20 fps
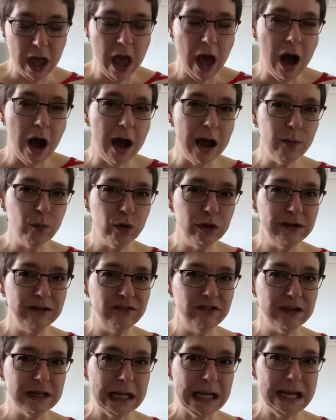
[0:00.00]
I
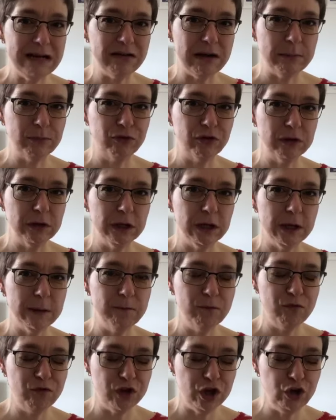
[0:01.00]
wanted to clear up some
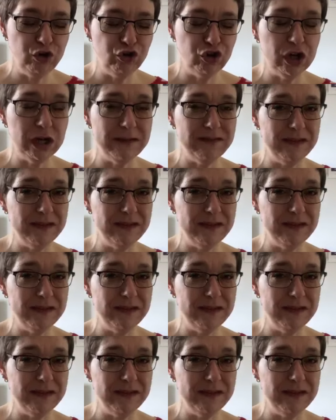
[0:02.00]
confusion,